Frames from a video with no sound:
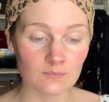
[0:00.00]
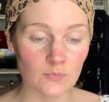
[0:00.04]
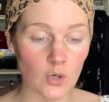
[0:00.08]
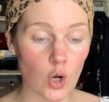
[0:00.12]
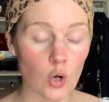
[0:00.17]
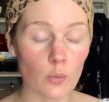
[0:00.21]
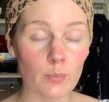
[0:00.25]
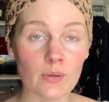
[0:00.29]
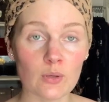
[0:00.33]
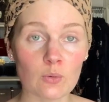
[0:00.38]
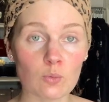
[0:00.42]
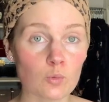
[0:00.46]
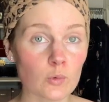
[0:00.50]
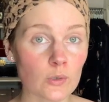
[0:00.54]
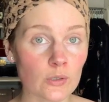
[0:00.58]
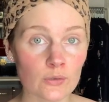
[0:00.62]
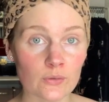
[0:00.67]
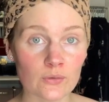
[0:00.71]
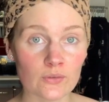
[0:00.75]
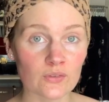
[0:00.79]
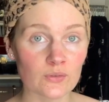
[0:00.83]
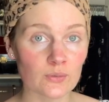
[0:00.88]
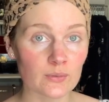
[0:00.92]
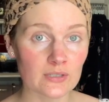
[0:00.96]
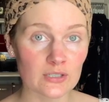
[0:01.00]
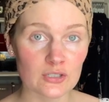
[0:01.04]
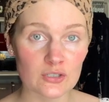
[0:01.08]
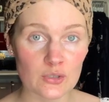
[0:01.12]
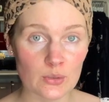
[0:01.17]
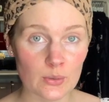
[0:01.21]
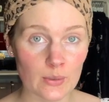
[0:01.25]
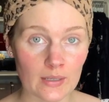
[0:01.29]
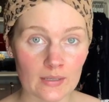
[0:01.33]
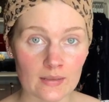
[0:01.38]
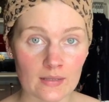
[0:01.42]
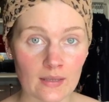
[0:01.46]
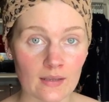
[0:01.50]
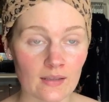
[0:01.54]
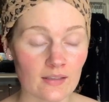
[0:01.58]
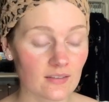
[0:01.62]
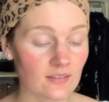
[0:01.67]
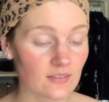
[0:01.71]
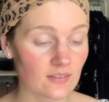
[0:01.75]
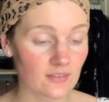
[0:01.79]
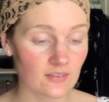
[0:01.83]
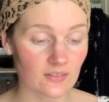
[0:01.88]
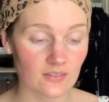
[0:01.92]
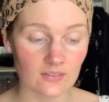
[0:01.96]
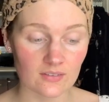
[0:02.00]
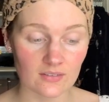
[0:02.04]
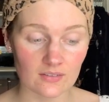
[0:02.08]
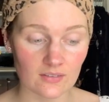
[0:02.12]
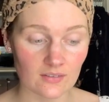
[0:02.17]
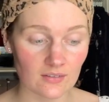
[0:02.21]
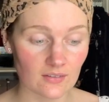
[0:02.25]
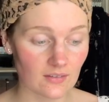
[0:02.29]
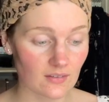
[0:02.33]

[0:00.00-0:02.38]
open wounds when you're doing this.